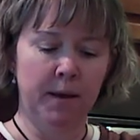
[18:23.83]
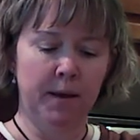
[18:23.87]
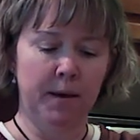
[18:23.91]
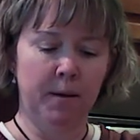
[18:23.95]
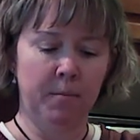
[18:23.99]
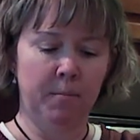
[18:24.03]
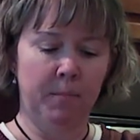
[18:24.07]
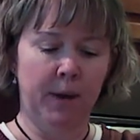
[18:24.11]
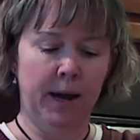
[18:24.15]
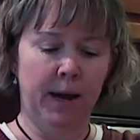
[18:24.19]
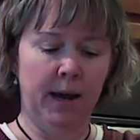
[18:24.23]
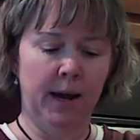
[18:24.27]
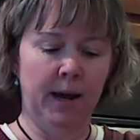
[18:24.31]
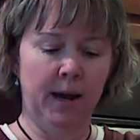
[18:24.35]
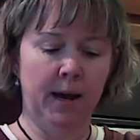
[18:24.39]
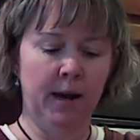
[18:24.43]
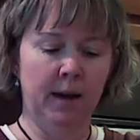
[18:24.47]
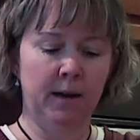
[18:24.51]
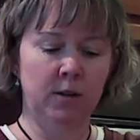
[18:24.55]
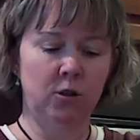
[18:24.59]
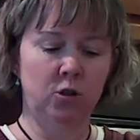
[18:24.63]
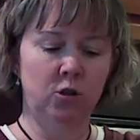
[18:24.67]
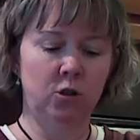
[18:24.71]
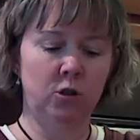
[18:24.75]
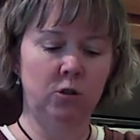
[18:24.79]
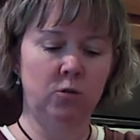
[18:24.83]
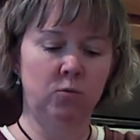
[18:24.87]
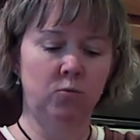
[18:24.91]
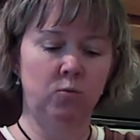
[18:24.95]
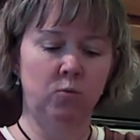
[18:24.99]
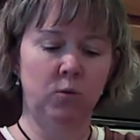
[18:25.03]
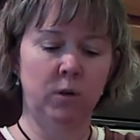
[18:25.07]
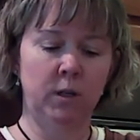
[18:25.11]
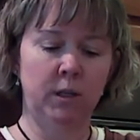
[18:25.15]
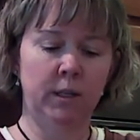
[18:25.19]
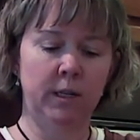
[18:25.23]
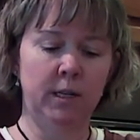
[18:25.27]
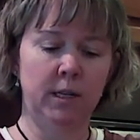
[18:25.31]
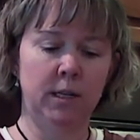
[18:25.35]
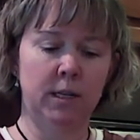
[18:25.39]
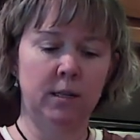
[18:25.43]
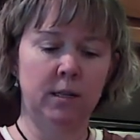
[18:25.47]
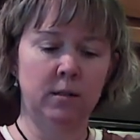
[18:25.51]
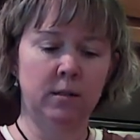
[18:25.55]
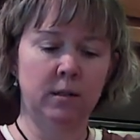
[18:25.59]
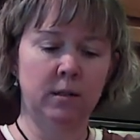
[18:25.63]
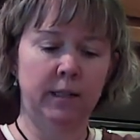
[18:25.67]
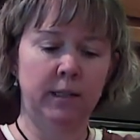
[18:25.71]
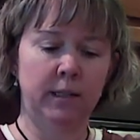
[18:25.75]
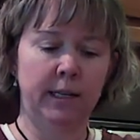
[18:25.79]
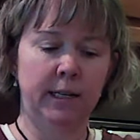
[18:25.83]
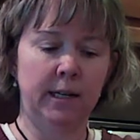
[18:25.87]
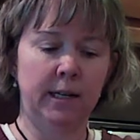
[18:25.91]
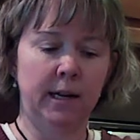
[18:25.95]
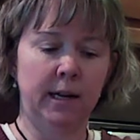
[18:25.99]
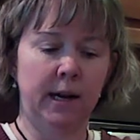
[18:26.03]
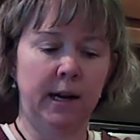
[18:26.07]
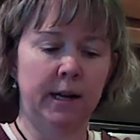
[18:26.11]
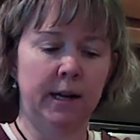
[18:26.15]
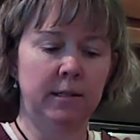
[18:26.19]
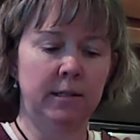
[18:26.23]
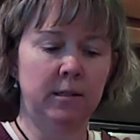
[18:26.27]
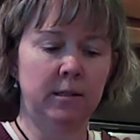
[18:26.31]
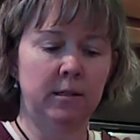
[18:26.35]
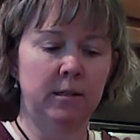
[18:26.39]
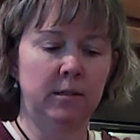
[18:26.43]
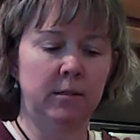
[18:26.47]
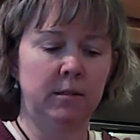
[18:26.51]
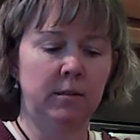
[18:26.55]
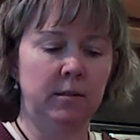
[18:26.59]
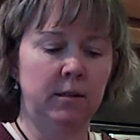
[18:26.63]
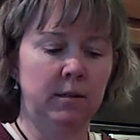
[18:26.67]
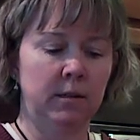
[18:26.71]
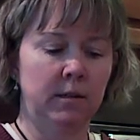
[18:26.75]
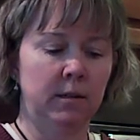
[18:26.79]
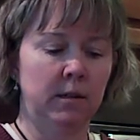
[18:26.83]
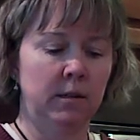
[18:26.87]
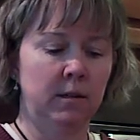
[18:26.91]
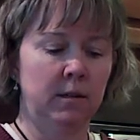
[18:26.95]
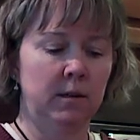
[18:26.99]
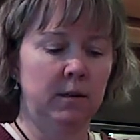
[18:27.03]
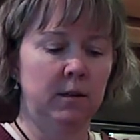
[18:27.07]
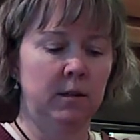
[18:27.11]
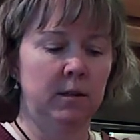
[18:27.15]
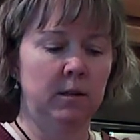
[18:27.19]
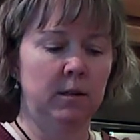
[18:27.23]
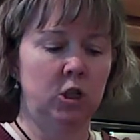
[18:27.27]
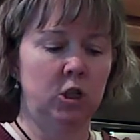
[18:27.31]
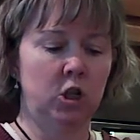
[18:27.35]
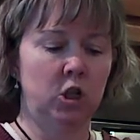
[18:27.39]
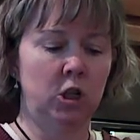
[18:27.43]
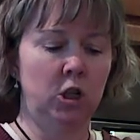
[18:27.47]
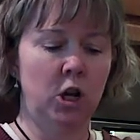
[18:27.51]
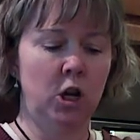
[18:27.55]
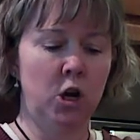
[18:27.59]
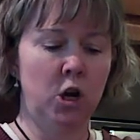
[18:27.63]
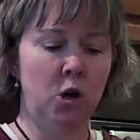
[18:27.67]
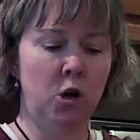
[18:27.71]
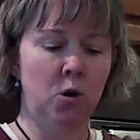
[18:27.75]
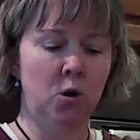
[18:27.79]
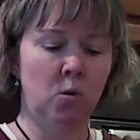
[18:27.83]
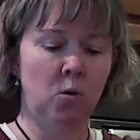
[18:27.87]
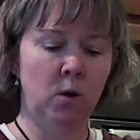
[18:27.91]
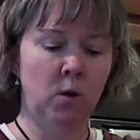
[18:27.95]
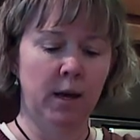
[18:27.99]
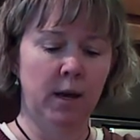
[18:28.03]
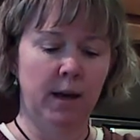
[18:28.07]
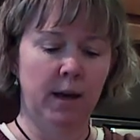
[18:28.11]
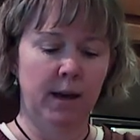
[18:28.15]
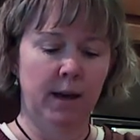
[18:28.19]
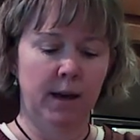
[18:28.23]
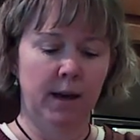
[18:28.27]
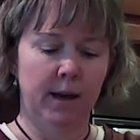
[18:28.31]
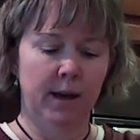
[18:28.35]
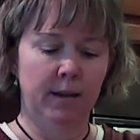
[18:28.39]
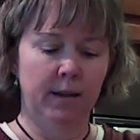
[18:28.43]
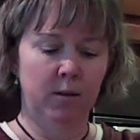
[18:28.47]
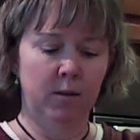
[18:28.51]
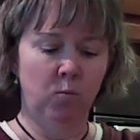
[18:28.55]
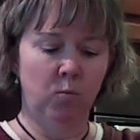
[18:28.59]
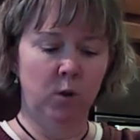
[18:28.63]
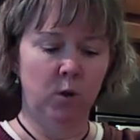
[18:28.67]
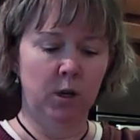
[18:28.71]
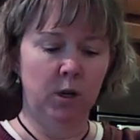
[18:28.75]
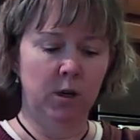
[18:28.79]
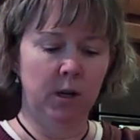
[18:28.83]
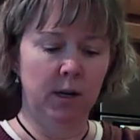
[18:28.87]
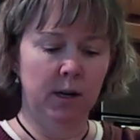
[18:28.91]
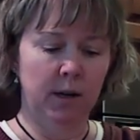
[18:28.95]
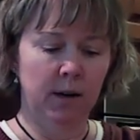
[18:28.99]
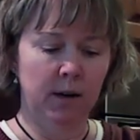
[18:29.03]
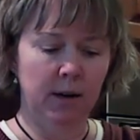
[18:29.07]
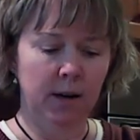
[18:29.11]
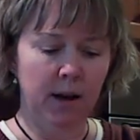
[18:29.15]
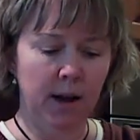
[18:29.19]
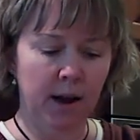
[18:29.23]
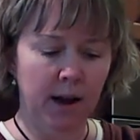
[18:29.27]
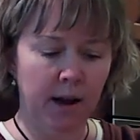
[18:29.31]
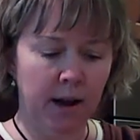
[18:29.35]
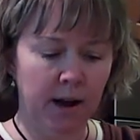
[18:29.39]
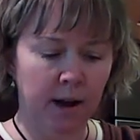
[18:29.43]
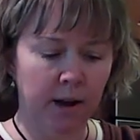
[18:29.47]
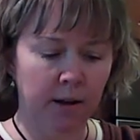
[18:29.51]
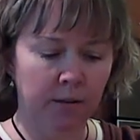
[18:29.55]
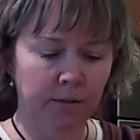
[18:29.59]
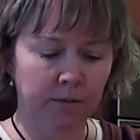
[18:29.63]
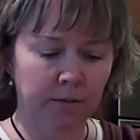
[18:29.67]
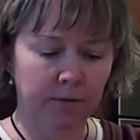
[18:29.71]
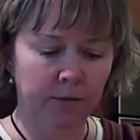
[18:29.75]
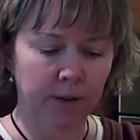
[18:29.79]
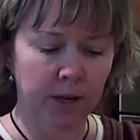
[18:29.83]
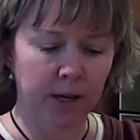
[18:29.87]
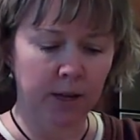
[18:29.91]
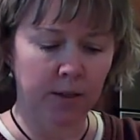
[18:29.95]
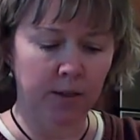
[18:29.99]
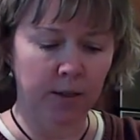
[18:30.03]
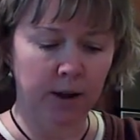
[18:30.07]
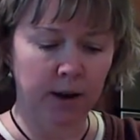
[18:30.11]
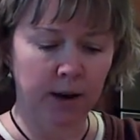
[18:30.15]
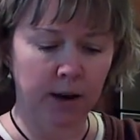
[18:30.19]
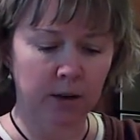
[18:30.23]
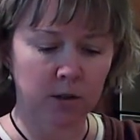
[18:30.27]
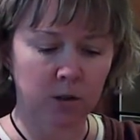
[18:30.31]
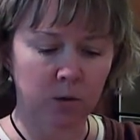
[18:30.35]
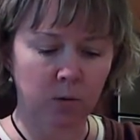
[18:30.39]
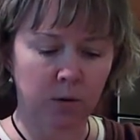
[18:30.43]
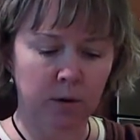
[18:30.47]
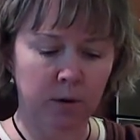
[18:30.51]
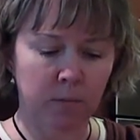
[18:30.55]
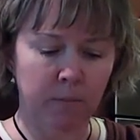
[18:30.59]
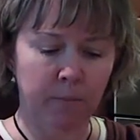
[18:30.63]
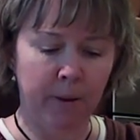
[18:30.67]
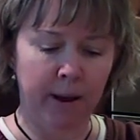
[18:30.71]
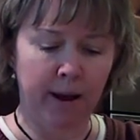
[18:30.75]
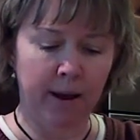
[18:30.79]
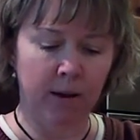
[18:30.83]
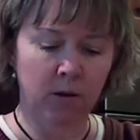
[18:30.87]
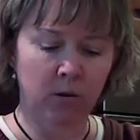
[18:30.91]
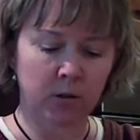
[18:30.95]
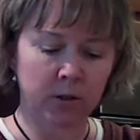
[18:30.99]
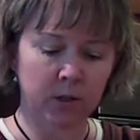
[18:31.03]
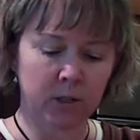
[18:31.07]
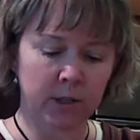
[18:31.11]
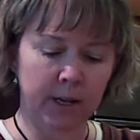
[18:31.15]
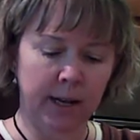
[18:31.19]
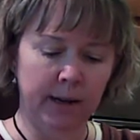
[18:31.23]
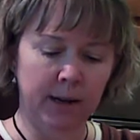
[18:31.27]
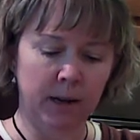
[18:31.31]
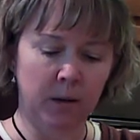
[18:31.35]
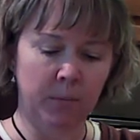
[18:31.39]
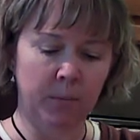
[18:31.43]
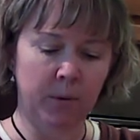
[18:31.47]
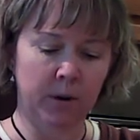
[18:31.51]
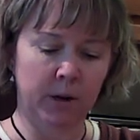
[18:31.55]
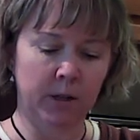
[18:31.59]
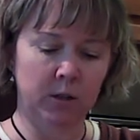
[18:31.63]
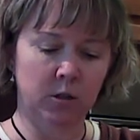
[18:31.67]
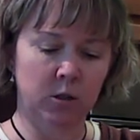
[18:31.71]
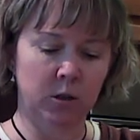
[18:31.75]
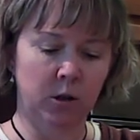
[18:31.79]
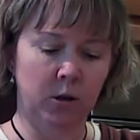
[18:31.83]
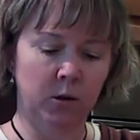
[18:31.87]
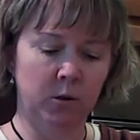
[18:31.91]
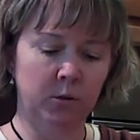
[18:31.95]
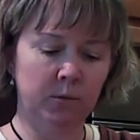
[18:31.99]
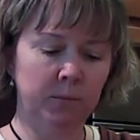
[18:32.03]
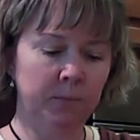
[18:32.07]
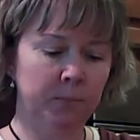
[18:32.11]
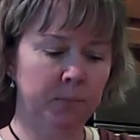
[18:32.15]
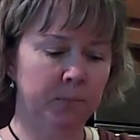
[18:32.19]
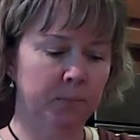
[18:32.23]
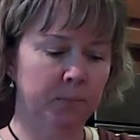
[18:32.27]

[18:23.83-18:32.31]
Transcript: bag, just really easily, nice and slow. And then when you get enough in there to where the bag will stand up on its own,